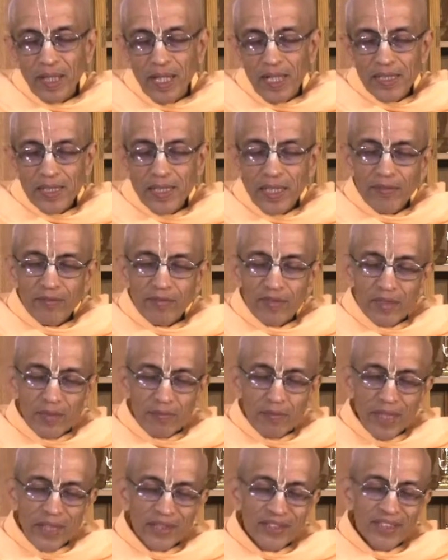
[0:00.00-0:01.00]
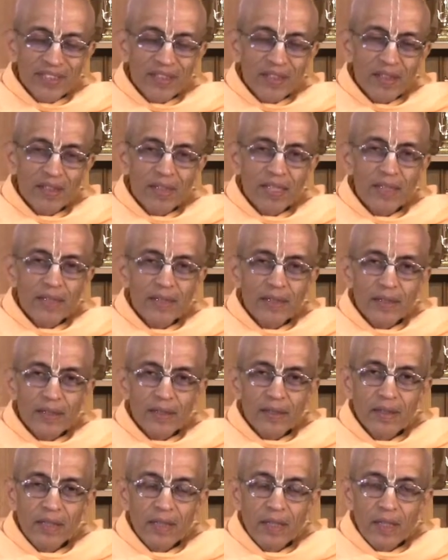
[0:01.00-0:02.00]
As I've mentioned
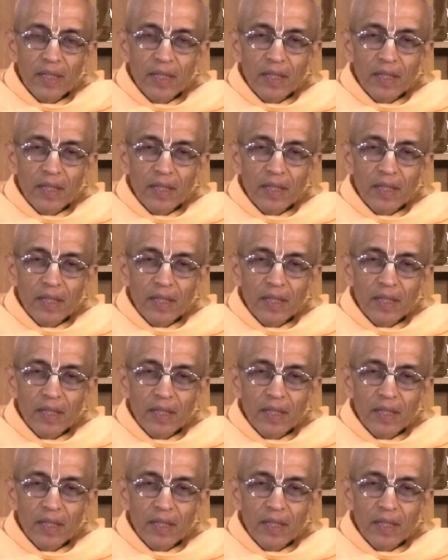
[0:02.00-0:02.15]
earlier,